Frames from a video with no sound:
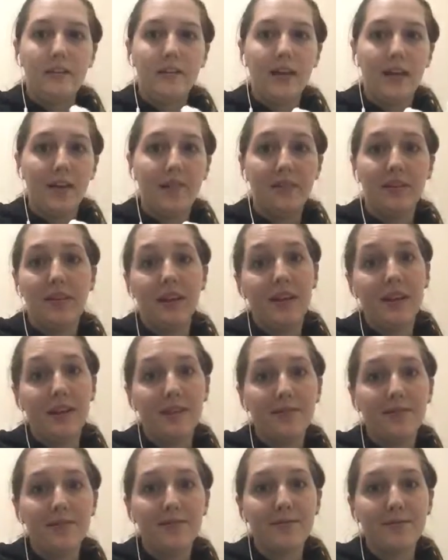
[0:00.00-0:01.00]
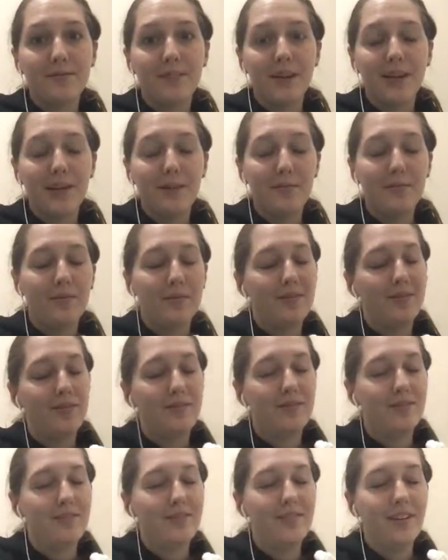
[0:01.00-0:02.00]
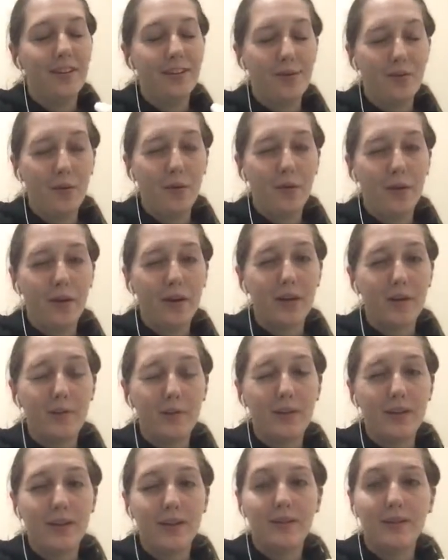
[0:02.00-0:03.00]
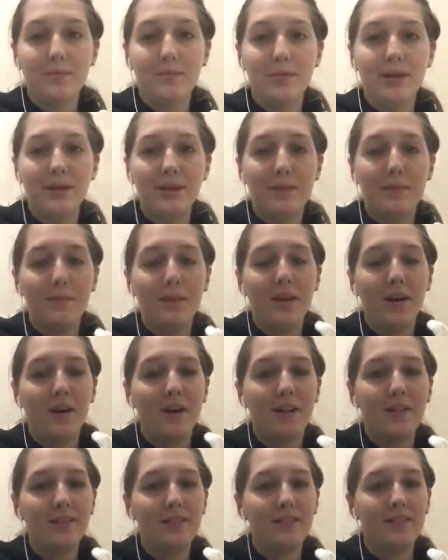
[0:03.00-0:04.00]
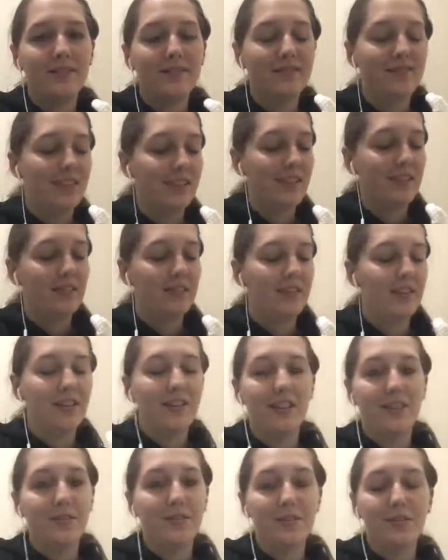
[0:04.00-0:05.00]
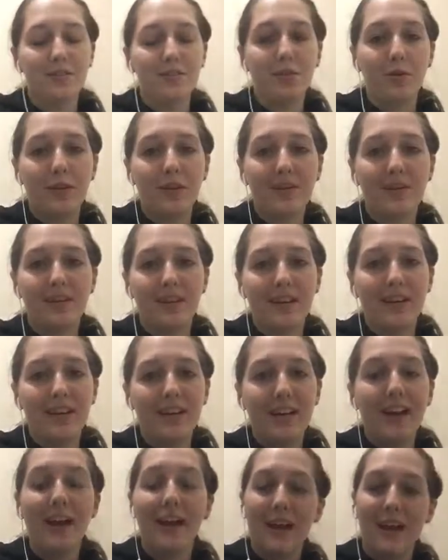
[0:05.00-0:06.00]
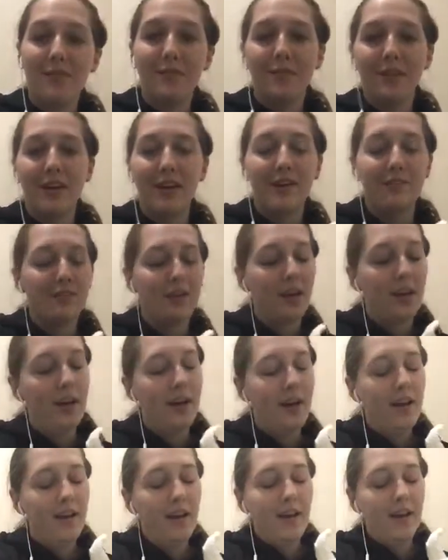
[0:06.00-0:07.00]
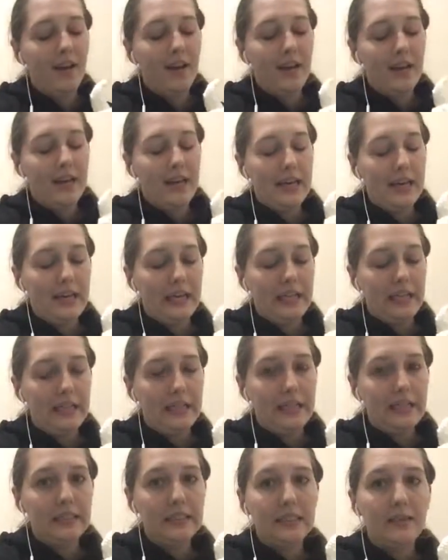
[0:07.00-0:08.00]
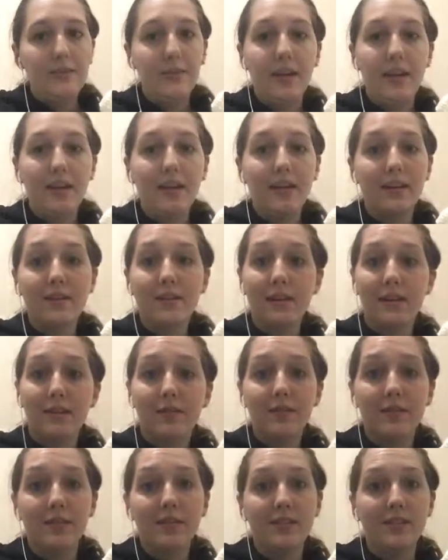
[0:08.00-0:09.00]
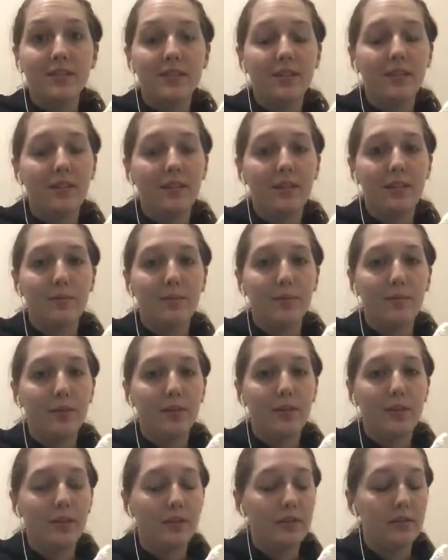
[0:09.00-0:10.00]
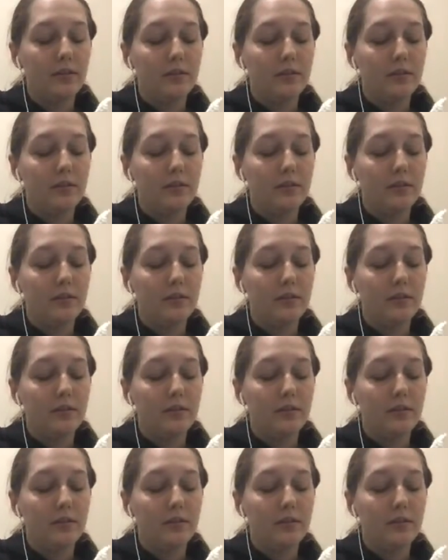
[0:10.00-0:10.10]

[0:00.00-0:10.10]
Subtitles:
have a life. I am a dork, but that doesn't mean I'm not a lifeless dork. I have a life. And making a ton of these and selling them would